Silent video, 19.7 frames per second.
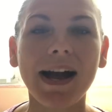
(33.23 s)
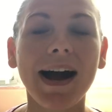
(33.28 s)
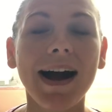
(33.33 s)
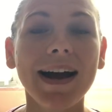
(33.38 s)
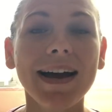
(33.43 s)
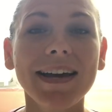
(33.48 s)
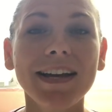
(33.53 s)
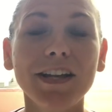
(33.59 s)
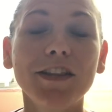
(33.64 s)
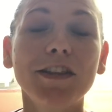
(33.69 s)

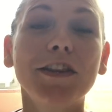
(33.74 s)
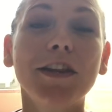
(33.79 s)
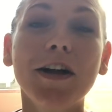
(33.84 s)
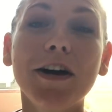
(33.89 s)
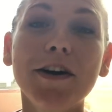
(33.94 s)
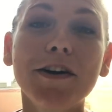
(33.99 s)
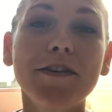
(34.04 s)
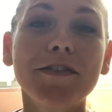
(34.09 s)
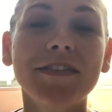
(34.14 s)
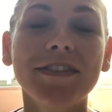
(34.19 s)
I
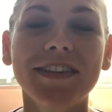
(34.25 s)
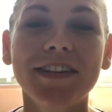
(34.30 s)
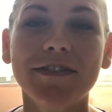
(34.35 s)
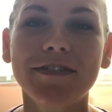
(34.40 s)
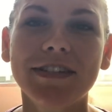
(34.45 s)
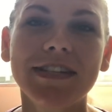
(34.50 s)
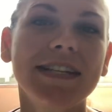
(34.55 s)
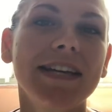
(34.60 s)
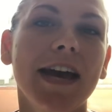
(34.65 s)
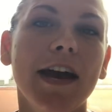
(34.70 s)
love
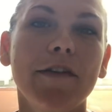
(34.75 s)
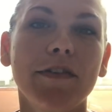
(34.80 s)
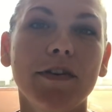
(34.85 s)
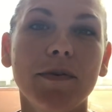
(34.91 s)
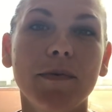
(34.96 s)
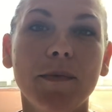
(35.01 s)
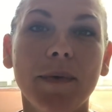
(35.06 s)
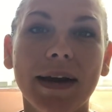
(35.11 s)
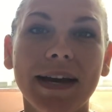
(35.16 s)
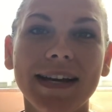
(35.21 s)
lifting
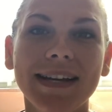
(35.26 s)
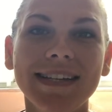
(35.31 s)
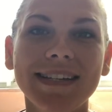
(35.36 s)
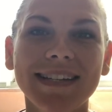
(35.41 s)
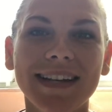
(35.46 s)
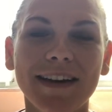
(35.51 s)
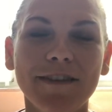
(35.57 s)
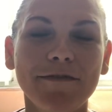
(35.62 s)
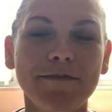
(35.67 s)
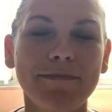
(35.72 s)
heavy
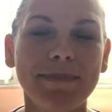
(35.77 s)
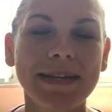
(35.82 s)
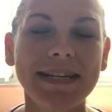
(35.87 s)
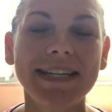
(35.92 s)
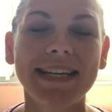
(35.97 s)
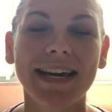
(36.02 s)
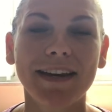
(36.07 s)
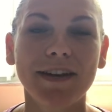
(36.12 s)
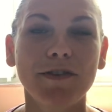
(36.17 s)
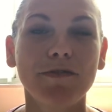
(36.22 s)
weight. I've
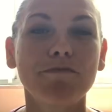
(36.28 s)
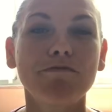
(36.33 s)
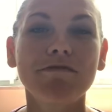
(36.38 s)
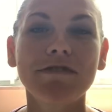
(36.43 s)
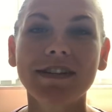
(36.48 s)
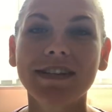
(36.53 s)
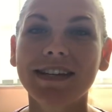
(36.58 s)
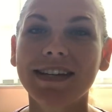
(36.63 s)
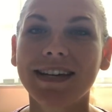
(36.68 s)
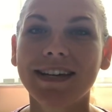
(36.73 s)
been getting
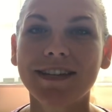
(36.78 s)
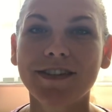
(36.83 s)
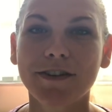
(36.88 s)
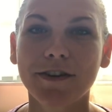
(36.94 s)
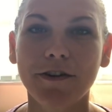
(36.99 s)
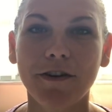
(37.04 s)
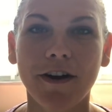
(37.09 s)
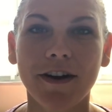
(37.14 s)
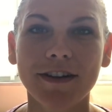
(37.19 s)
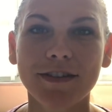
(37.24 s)
really into
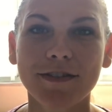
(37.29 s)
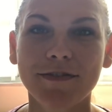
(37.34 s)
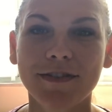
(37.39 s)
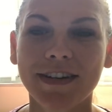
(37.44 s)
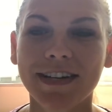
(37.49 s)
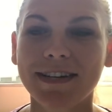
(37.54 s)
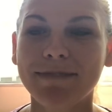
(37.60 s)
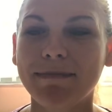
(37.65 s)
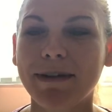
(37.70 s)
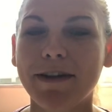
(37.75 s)

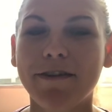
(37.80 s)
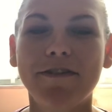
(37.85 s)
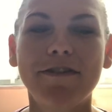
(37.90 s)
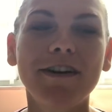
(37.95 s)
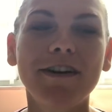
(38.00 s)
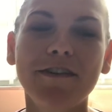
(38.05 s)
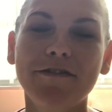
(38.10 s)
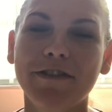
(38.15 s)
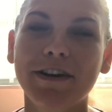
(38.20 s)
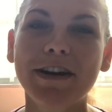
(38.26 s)
CrossFit. My
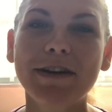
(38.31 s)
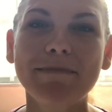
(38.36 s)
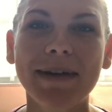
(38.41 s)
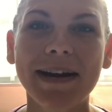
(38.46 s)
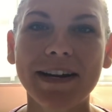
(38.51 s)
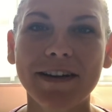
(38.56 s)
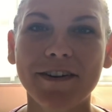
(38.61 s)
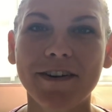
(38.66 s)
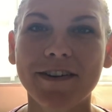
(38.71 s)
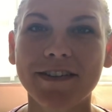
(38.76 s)
a friend of
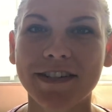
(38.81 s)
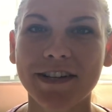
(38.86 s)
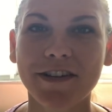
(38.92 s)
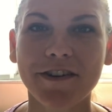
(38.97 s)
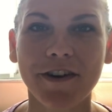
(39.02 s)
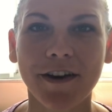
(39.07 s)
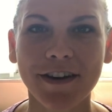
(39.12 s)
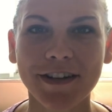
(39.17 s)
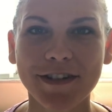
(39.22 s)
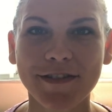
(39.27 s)
mine calls it
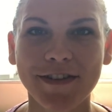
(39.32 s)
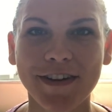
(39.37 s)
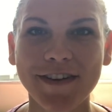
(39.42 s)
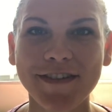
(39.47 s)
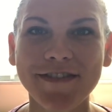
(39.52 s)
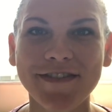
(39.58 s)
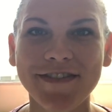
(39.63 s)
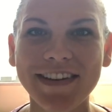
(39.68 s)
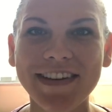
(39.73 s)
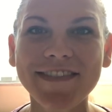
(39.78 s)

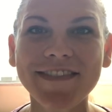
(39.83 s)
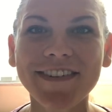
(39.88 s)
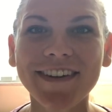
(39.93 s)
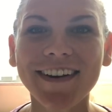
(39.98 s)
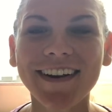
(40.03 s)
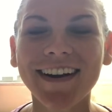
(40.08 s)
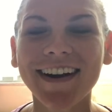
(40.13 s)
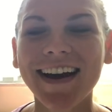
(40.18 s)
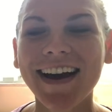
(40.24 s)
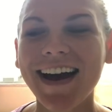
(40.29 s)
CrossFit
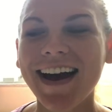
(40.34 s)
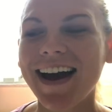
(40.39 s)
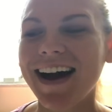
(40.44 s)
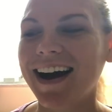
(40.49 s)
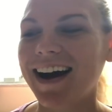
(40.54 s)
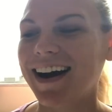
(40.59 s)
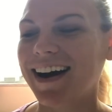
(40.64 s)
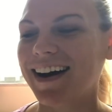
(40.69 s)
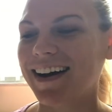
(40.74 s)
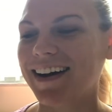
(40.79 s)
fever.
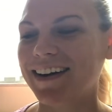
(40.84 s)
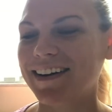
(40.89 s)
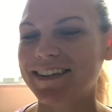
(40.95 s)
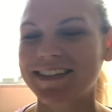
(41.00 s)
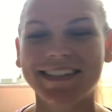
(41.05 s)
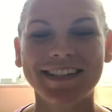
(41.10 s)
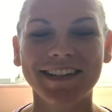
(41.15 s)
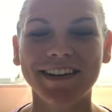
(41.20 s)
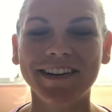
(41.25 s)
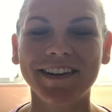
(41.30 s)

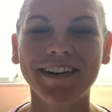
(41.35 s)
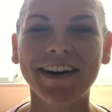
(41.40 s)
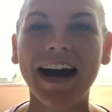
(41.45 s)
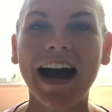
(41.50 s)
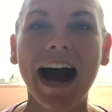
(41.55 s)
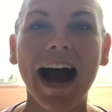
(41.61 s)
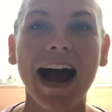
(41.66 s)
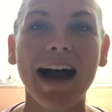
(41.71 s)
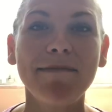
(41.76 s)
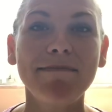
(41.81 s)
Uh, so
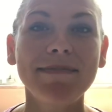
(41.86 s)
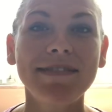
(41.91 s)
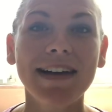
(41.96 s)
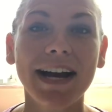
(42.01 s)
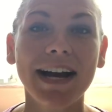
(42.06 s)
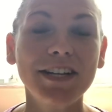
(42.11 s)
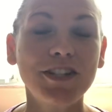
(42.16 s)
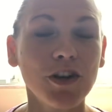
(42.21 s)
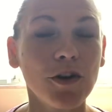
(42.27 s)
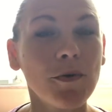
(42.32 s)
I'm,
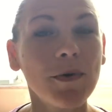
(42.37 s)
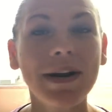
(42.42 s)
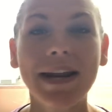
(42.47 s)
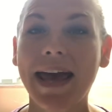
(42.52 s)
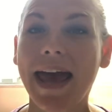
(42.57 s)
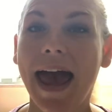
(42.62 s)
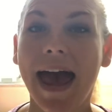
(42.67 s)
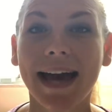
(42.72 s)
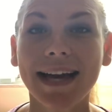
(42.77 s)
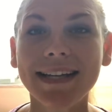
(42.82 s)
I don't want
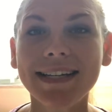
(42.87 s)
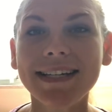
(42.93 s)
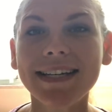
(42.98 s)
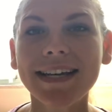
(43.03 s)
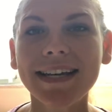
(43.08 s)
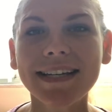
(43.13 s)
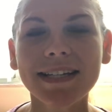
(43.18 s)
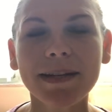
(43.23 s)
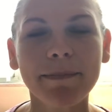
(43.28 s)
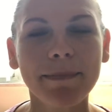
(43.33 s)
to end
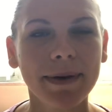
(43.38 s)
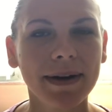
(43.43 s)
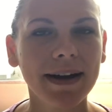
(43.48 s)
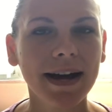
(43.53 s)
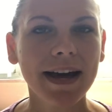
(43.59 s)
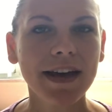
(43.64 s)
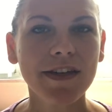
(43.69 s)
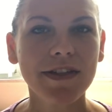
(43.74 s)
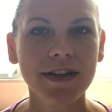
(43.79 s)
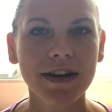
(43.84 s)
it, but
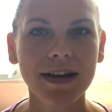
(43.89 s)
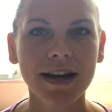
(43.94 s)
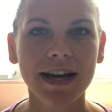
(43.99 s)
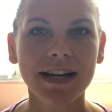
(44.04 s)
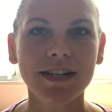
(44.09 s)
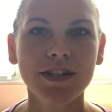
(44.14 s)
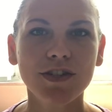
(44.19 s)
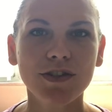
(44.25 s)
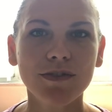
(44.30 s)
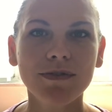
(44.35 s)
I think
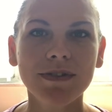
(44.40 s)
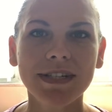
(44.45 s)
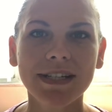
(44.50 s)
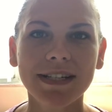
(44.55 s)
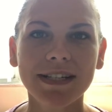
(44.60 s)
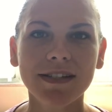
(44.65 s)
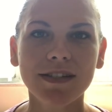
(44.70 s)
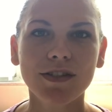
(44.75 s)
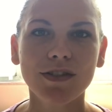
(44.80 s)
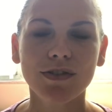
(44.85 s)
I do
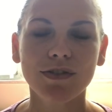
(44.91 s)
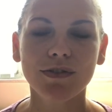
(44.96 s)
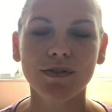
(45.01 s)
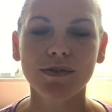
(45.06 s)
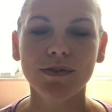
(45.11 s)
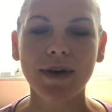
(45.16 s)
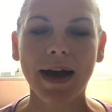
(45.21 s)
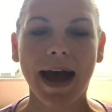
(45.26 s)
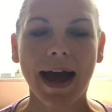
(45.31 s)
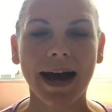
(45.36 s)
need
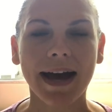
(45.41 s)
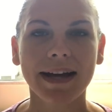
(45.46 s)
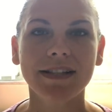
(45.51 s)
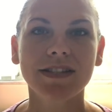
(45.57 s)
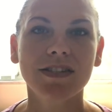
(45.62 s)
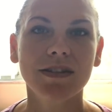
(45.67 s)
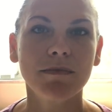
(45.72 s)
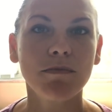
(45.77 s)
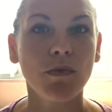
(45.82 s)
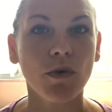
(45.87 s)
to add
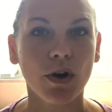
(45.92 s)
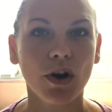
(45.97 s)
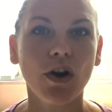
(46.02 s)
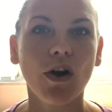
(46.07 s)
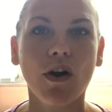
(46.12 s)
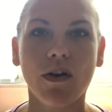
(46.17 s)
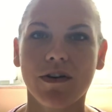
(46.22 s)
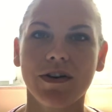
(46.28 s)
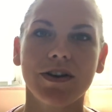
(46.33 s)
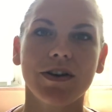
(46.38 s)
some more
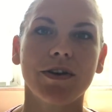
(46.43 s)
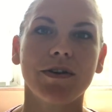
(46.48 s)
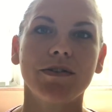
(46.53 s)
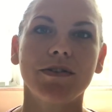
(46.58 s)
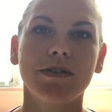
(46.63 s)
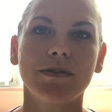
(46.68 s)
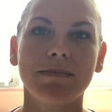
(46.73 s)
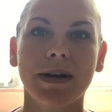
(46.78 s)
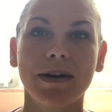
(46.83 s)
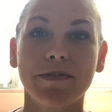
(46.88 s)
cardio
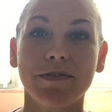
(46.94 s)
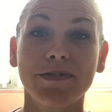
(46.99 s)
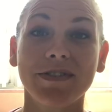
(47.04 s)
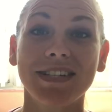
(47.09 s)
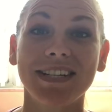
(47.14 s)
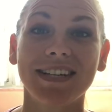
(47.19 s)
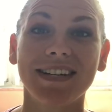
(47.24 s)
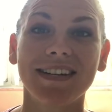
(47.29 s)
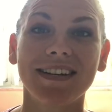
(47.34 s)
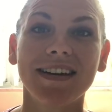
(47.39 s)
to my
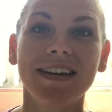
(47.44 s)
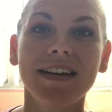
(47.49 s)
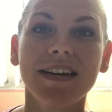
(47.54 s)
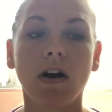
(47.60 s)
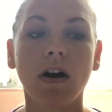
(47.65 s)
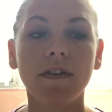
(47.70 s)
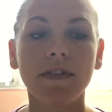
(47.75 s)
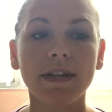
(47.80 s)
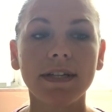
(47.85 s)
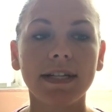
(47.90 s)
routine.
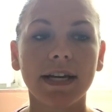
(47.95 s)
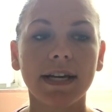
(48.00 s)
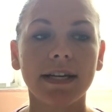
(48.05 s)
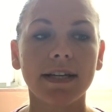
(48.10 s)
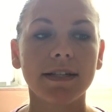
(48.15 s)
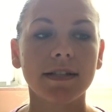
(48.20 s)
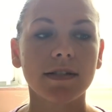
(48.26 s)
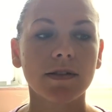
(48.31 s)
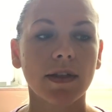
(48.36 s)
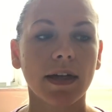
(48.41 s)
On the
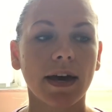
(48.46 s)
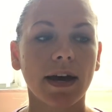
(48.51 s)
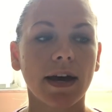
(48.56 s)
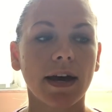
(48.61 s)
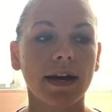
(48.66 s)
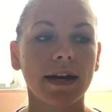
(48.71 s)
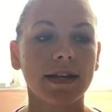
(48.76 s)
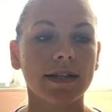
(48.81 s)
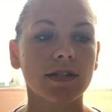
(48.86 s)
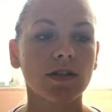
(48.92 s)
days
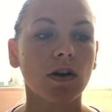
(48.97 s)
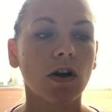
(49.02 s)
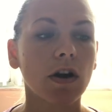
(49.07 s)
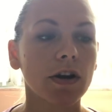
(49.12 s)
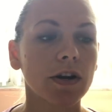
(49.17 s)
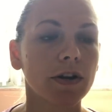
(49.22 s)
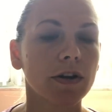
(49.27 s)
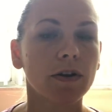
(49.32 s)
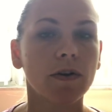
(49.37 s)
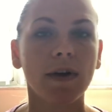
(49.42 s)
that it's
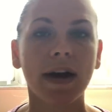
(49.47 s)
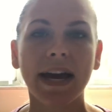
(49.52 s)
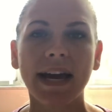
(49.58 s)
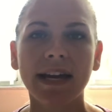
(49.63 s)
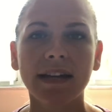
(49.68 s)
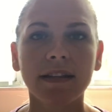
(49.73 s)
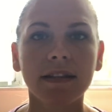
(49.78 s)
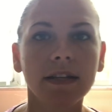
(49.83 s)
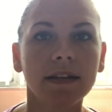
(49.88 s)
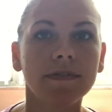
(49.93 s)
cardio
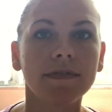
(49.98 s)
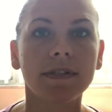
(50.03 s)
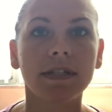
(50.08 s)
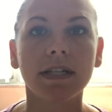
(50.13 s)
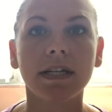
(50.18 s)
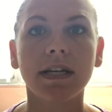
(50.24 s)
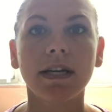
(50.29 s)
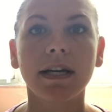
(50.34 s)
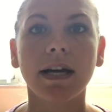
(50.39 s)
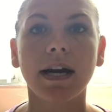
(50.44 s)
and
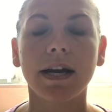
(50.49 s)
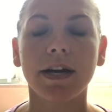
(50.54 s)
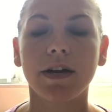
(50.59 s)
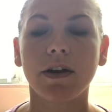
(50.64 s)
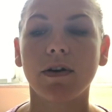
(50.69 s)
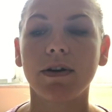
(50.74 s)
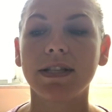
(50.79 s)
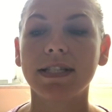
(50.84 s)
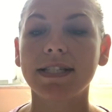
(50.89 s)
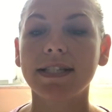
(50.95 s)
lifting, you
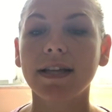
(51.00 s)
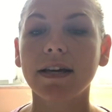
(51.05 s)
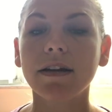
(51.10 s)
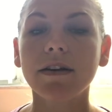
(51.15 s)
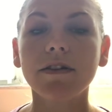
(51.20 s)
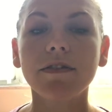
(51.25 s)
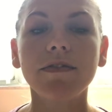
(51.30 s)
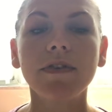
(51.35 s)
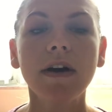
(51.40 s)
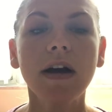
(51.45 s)
know, instead
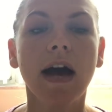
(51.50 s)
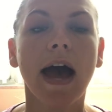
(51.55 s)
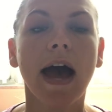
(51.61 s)
of